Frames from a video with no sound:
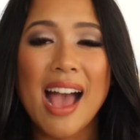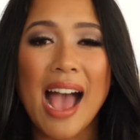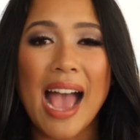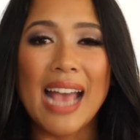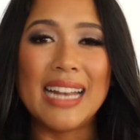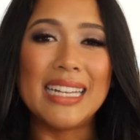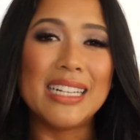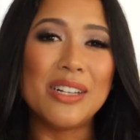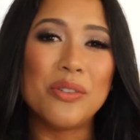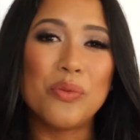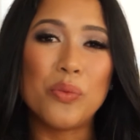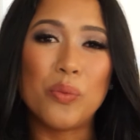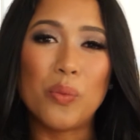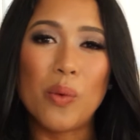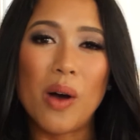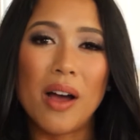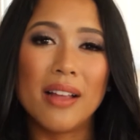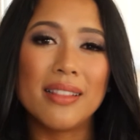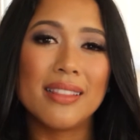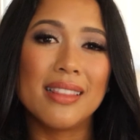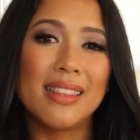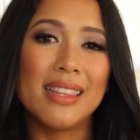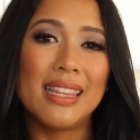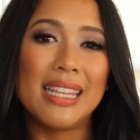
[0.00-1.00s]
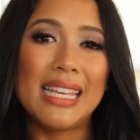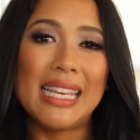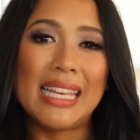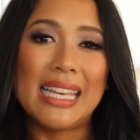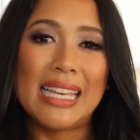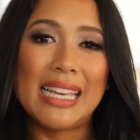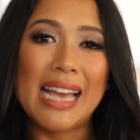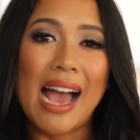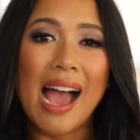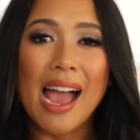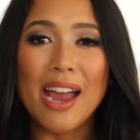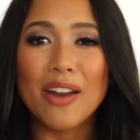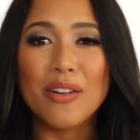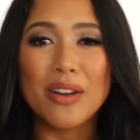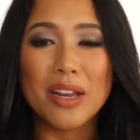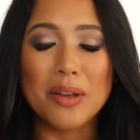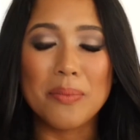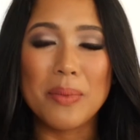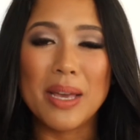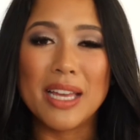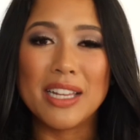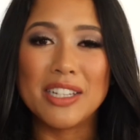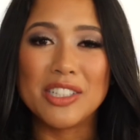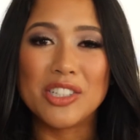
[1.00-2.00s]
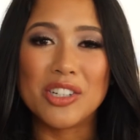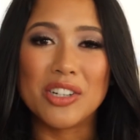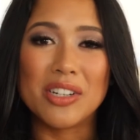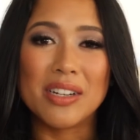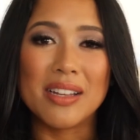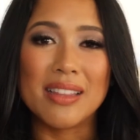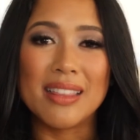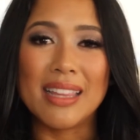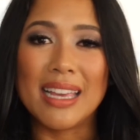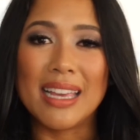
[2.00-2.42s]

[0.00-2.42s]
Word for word: I didn't want the hiring manager to